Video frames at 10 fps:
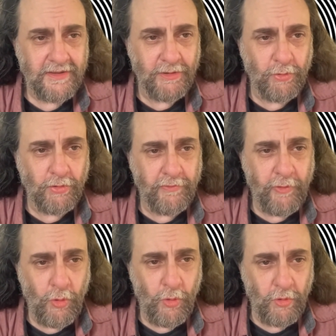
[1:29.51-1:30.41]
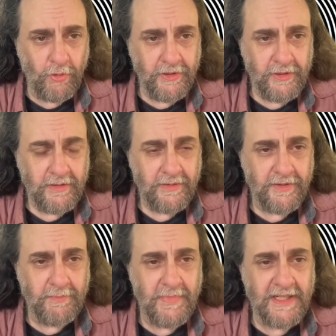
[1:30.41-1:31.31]
that were of old,
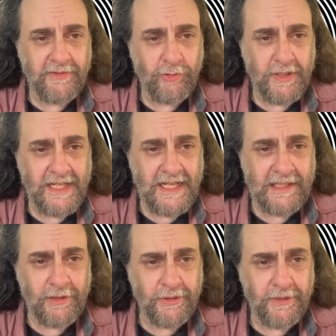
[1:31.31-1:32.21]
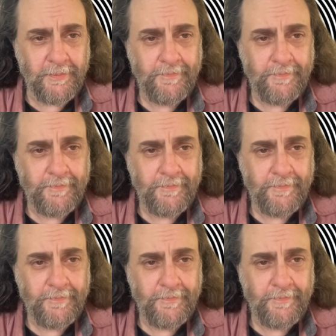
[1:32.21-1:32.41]
the men of renown.